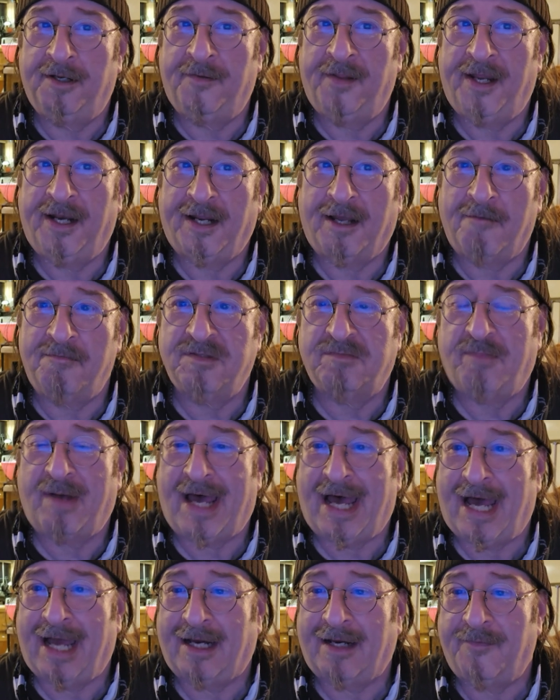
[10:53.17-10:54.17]
and then it comes
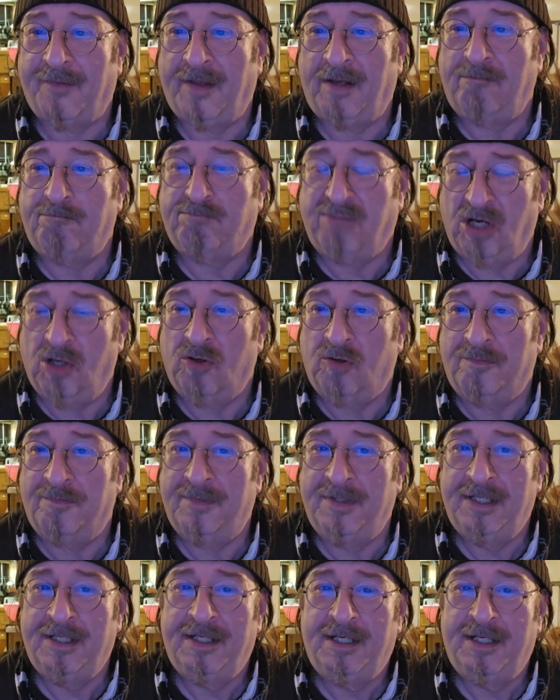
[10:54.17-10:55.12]
back, and then boom.